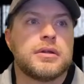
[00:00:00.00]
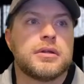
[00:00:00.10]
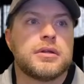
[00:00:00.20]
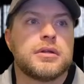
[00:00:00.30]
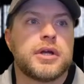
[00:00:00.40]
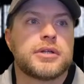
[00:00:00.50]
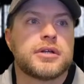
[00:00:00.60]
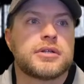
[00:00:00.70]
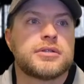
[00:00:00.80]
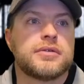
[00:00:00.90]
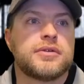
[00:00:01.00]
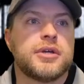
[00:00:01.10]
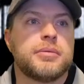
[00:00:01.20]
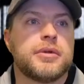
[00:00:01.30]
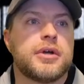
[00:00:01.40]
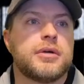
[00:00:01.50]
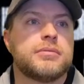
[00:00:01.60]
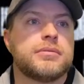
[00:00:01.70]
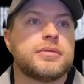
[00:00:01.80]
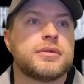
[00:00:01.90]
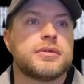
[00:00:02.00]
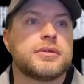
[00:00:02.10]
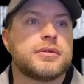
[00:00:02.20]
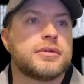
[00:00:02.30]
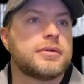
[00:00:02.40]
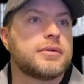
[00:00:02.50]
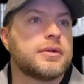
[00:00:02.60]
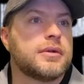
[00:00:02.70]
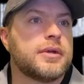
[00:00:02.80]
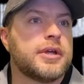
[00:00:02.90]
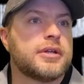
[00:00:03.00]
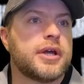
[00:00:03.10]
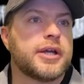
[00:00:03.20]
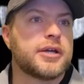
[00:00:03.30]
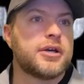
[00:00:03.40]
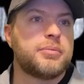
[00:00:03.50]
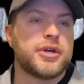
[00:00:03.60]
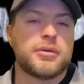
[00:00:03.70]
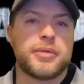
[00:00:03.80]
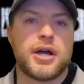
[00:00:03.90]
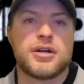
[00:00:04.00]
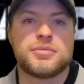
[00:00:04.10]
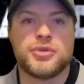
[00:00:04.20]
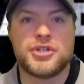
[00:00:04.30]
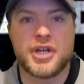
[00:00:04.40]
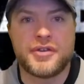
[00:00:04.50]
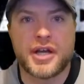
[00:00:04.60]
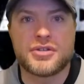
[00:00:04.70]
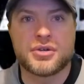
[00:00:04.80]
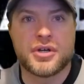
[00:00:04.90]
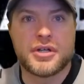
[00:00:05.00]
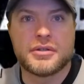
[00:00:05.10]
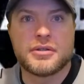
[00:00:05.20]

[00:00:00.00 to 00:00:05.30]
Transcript: like talk stuff, keep it up, and like pick a Bowers. Appreciate that, Troy.